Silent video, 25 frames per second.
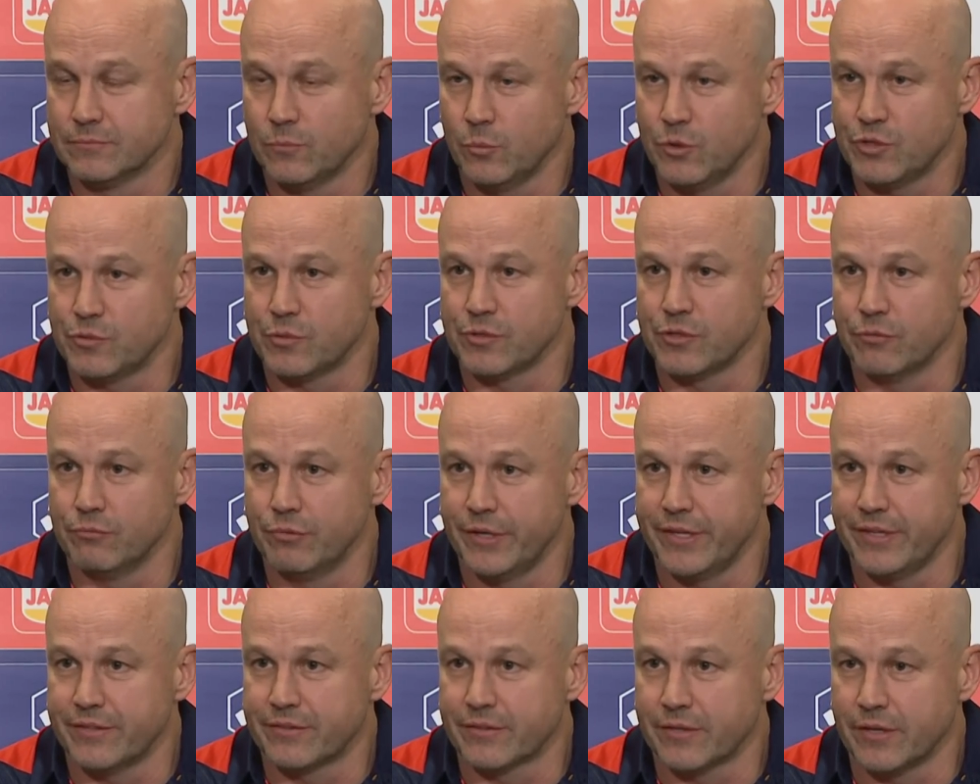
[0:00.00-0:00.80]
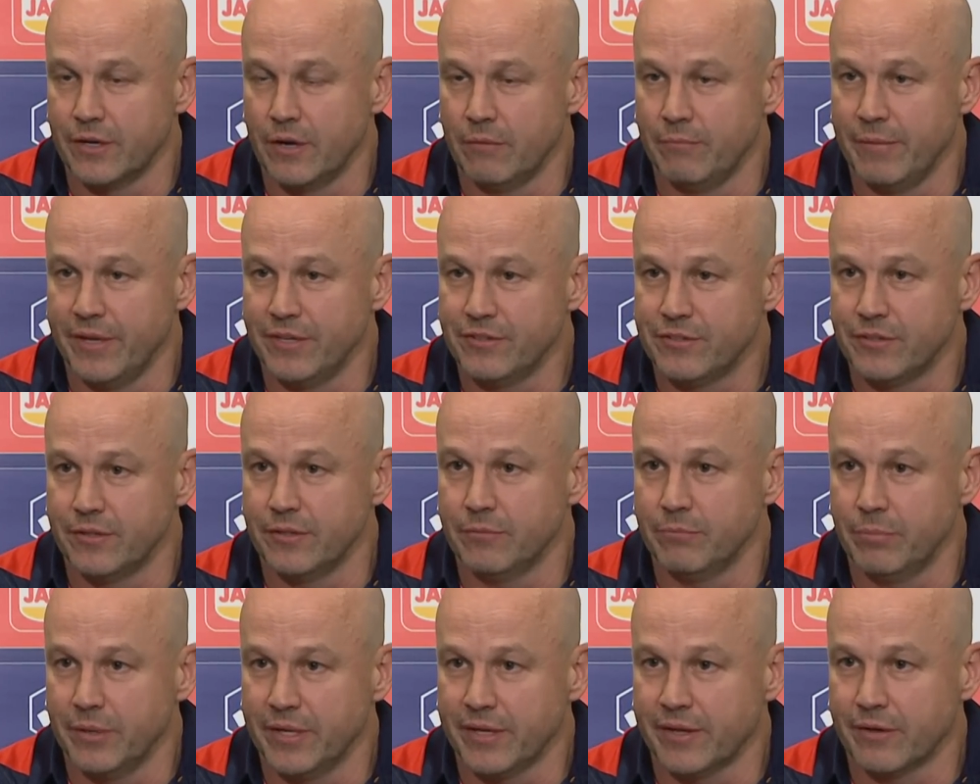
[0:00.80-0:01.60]
which was a risk, and I mentioned
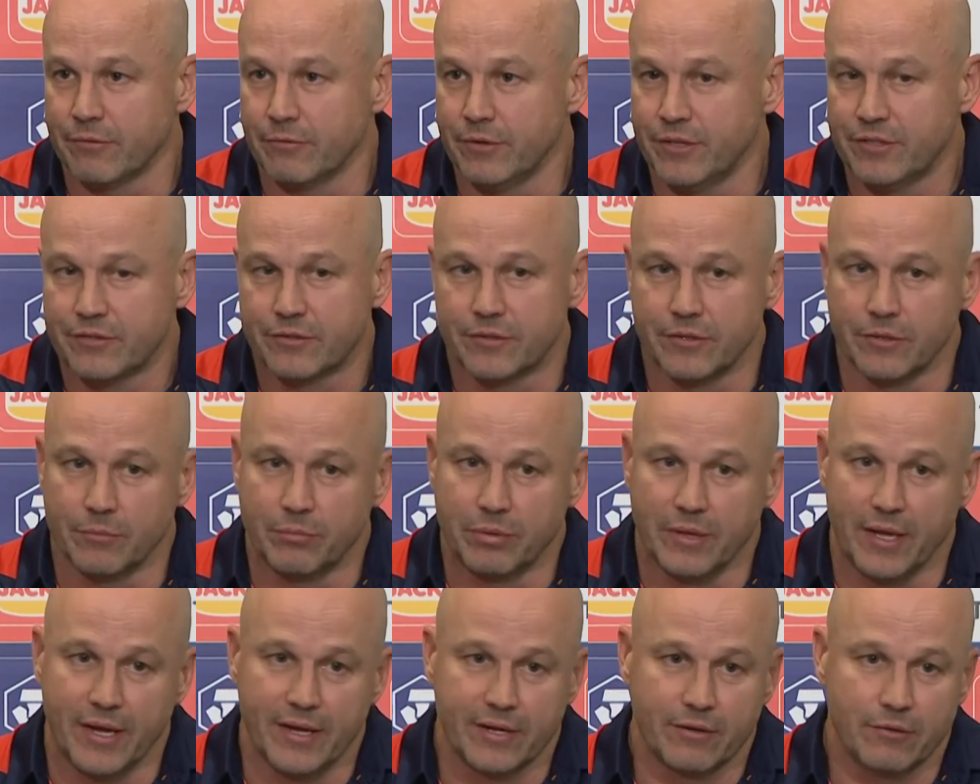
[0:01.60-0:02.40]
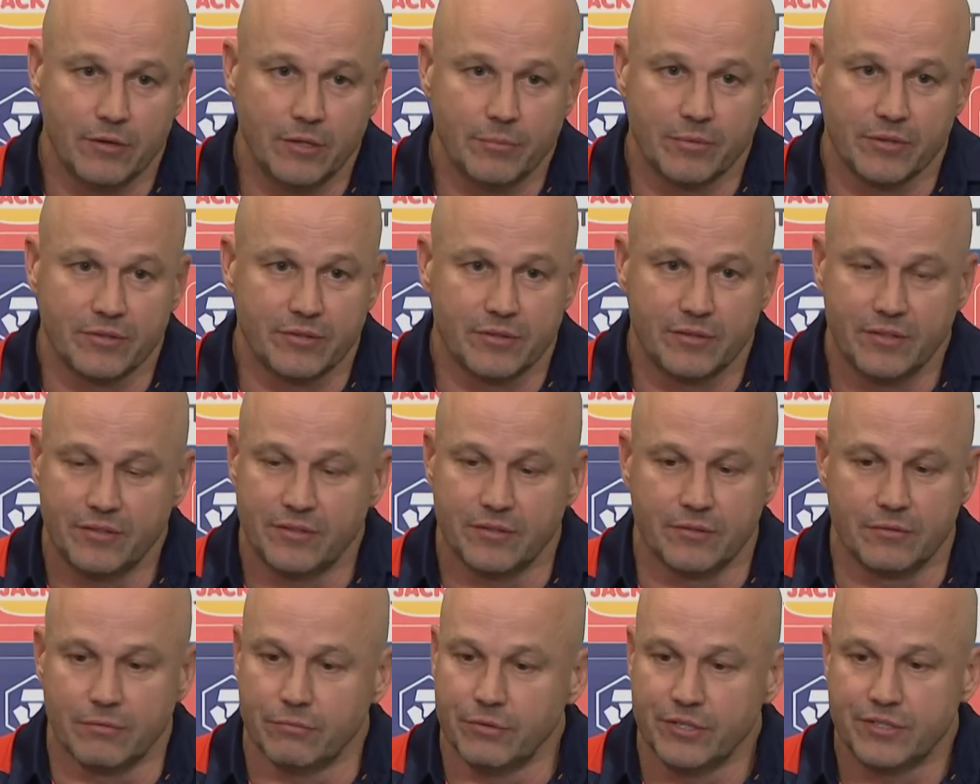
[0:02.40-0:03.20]
it being a risk to the playing group. I said, this
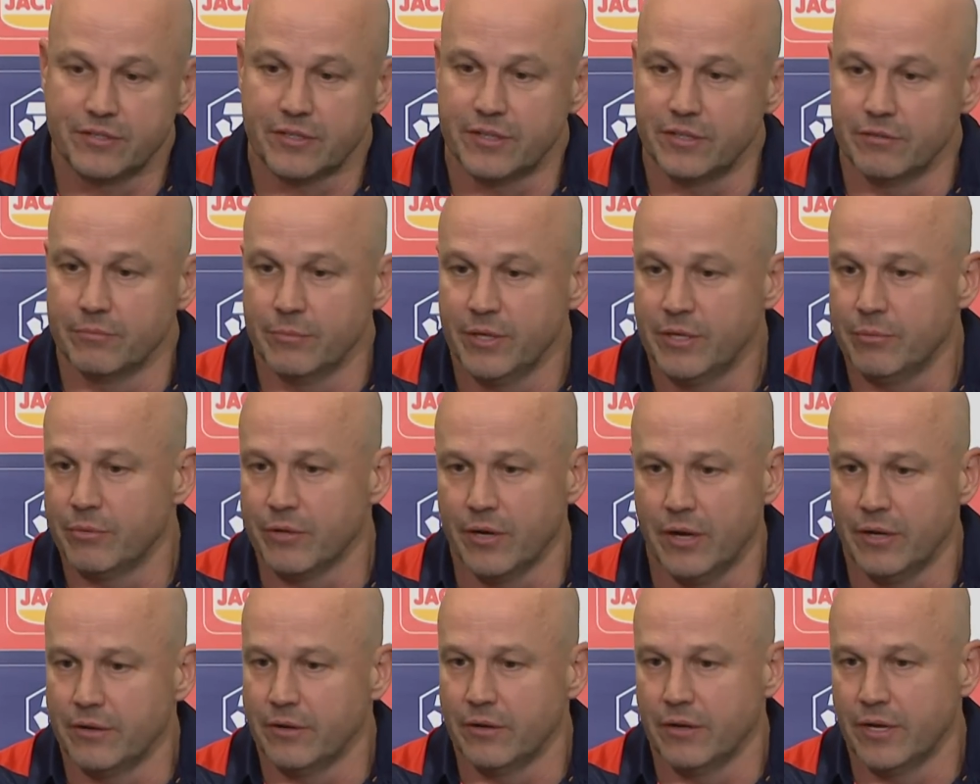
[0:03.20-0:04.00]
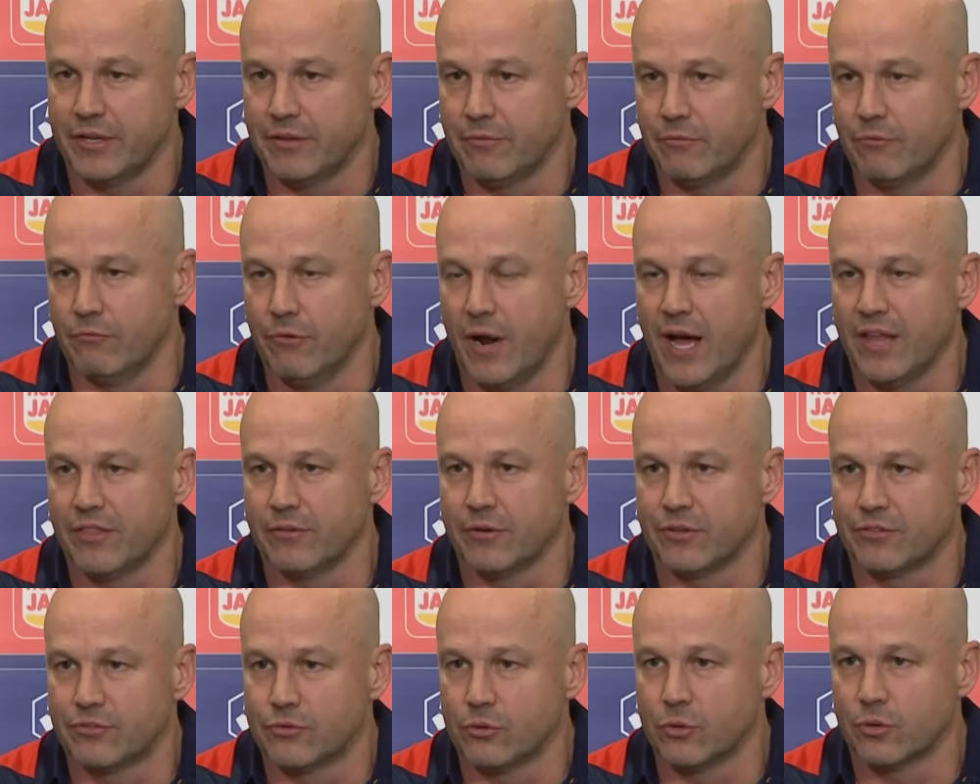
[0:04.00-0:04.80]
is risky of me, but I'd
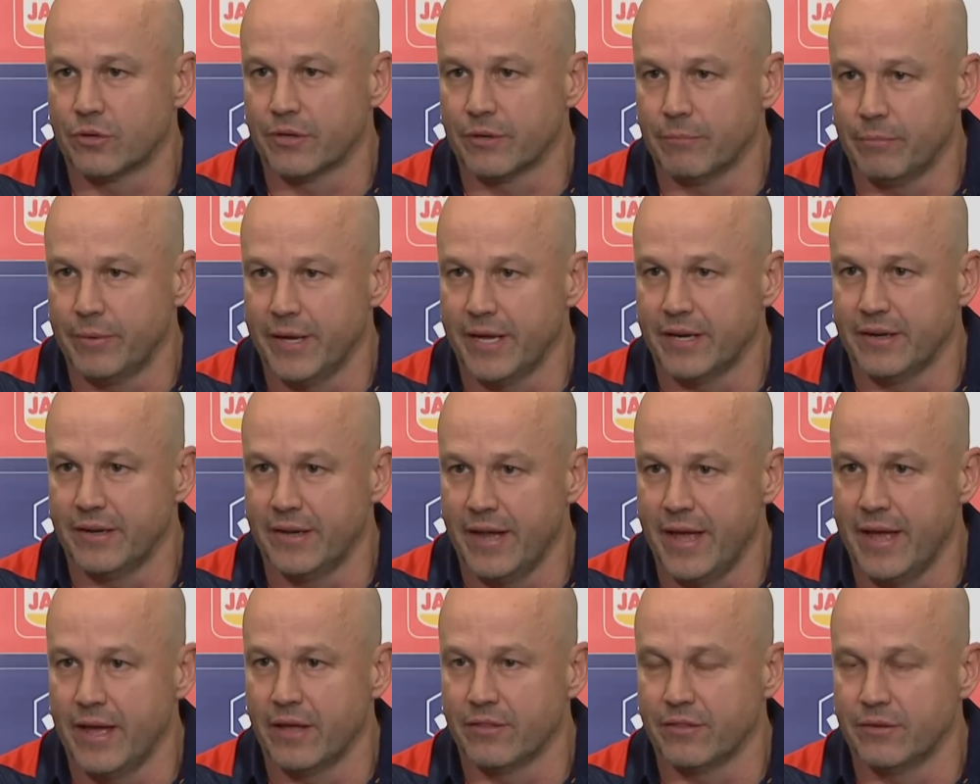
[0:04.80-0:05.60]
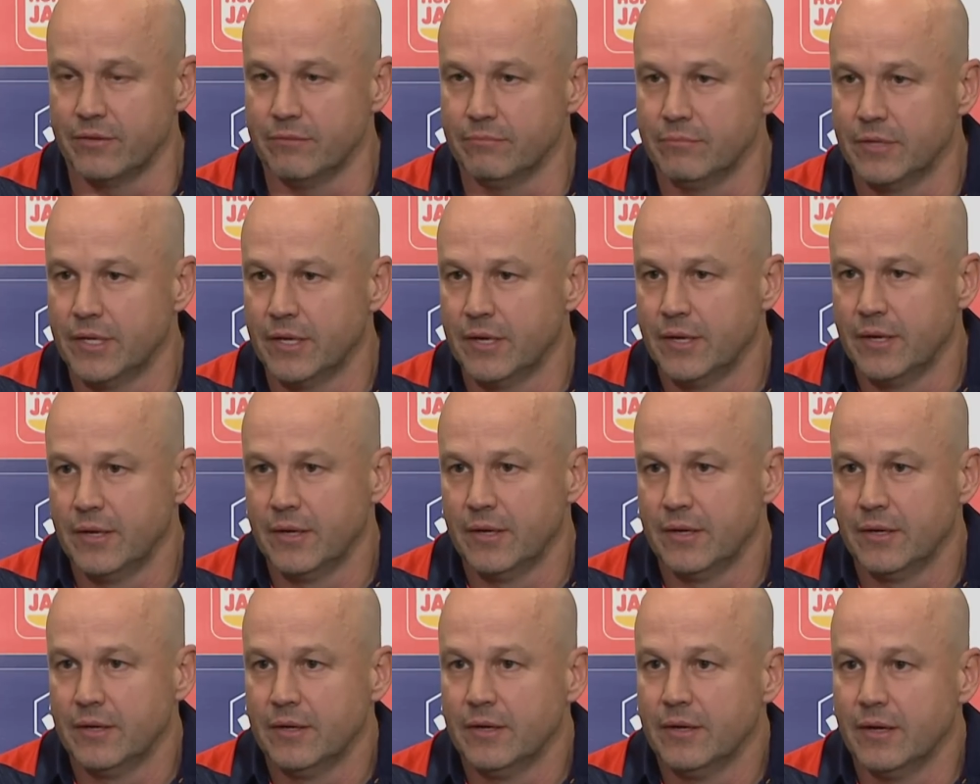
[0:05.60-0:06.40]
rather us talk about it now than
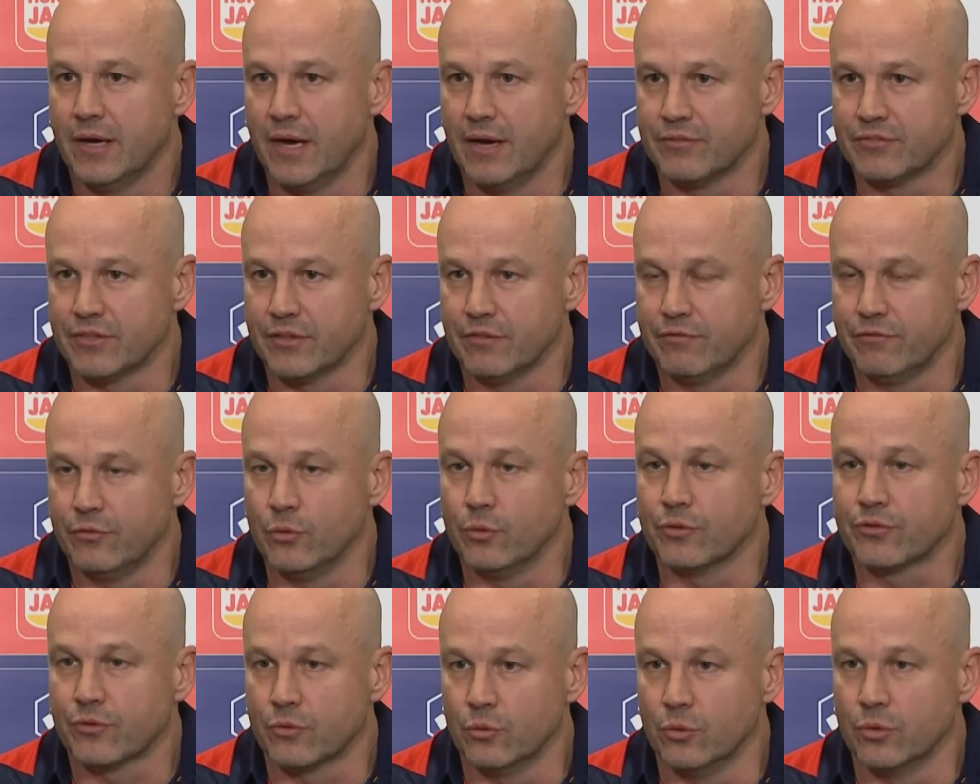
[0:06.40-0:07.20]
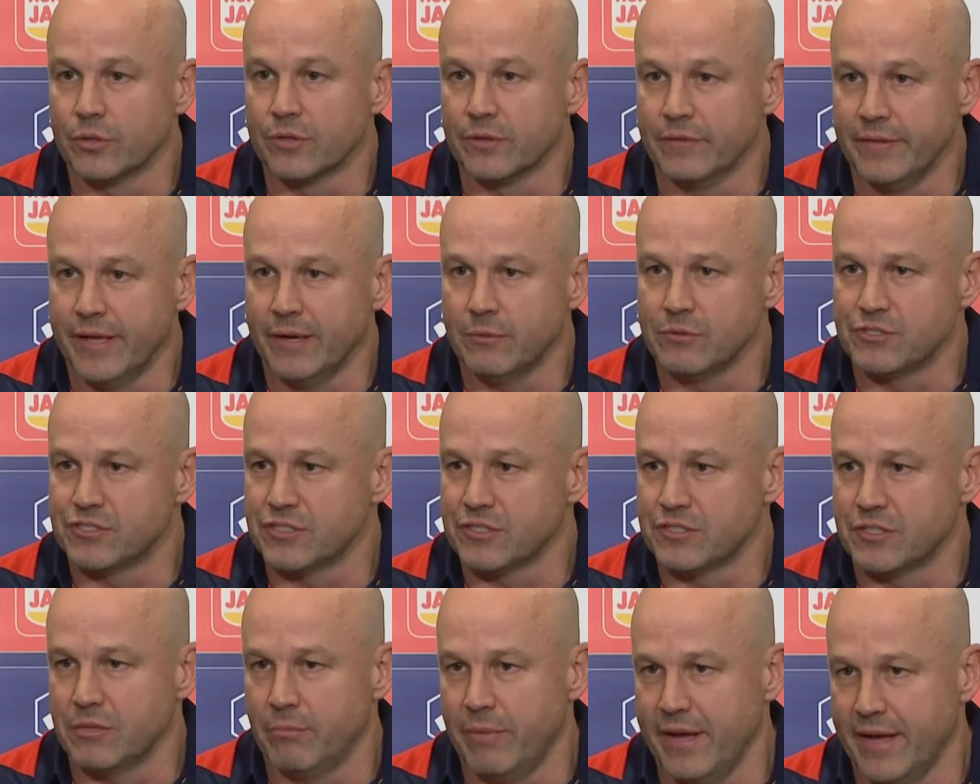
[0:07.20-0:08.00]
after the fourth quarter. And that was
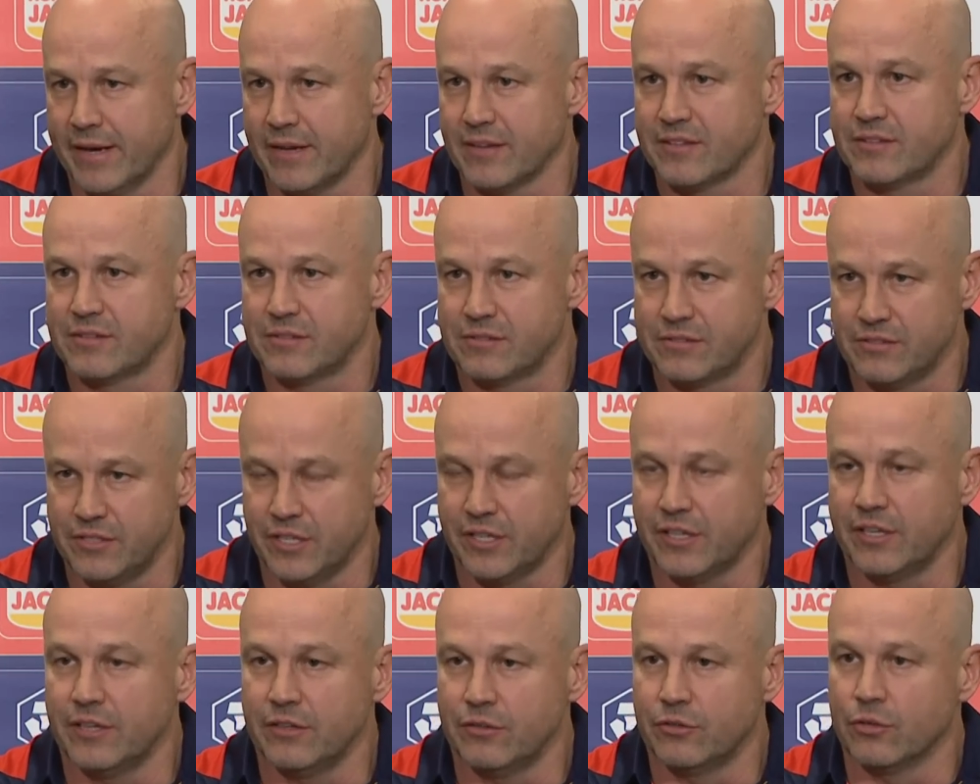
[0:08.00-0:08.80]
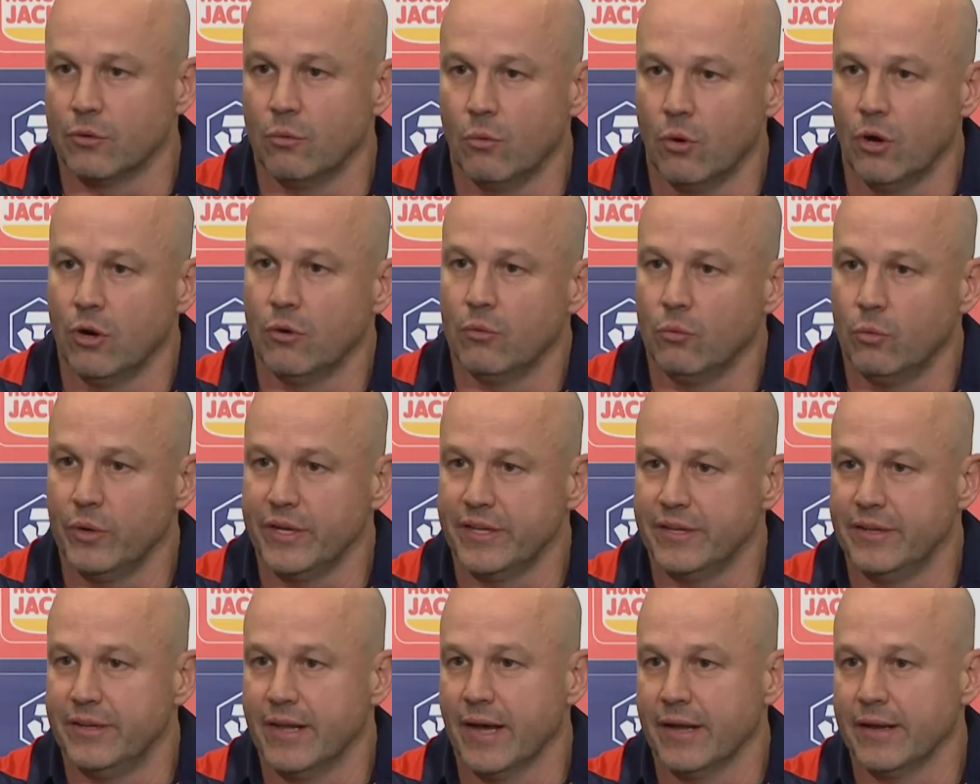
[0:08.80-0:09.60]
just about us sticking to what
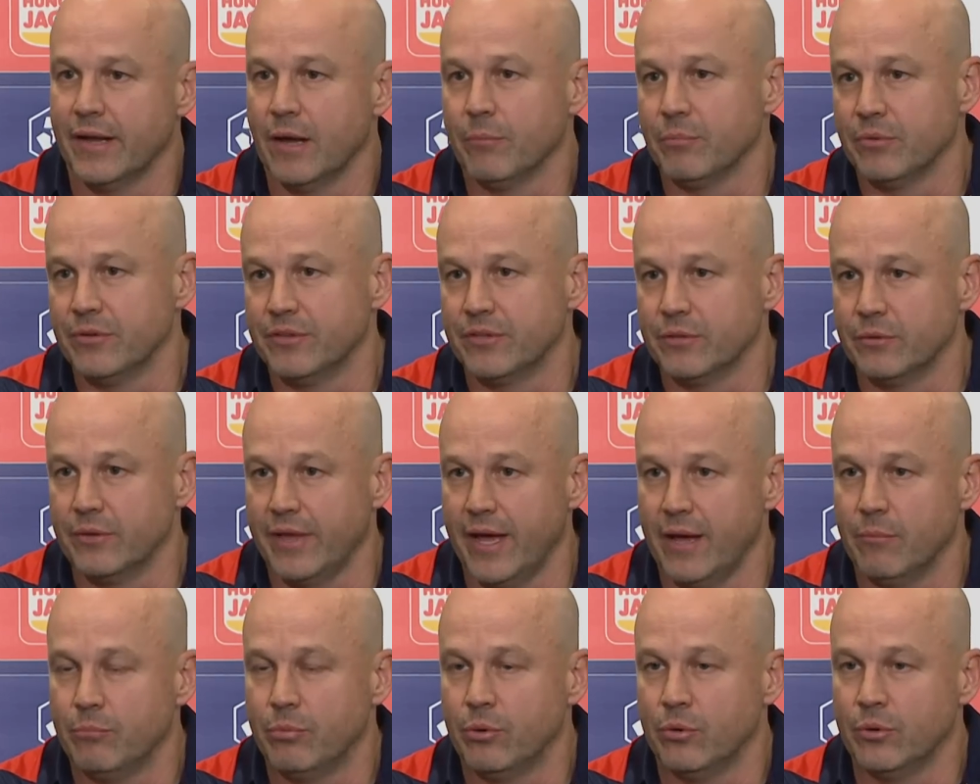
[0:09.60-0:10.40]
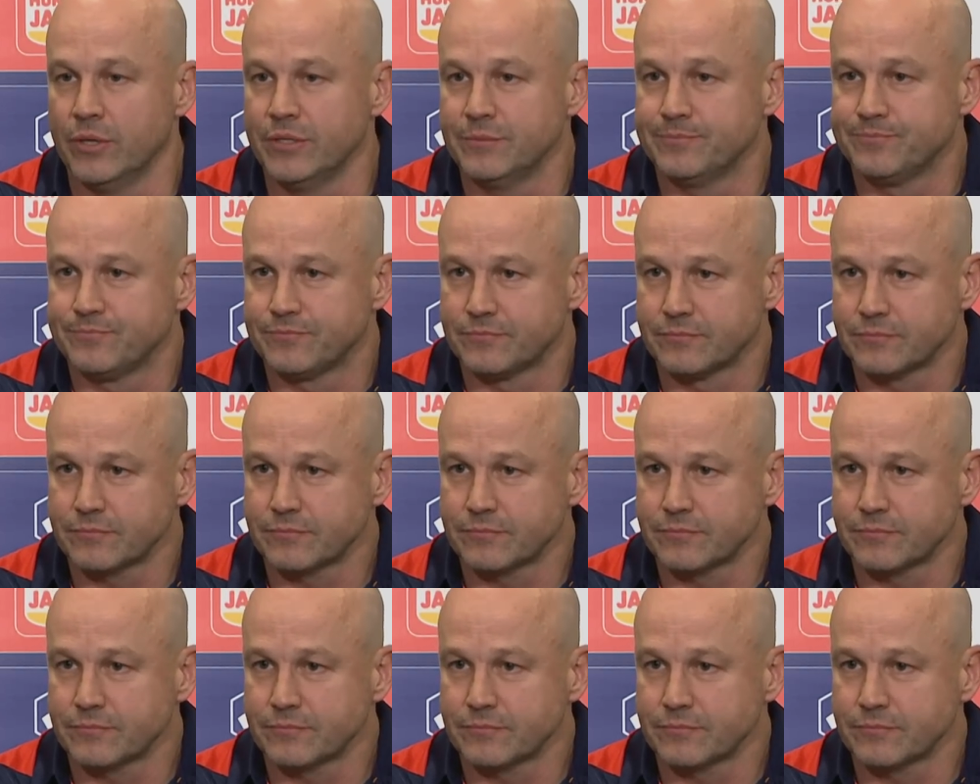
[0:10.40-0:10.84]
we'd done up until that point,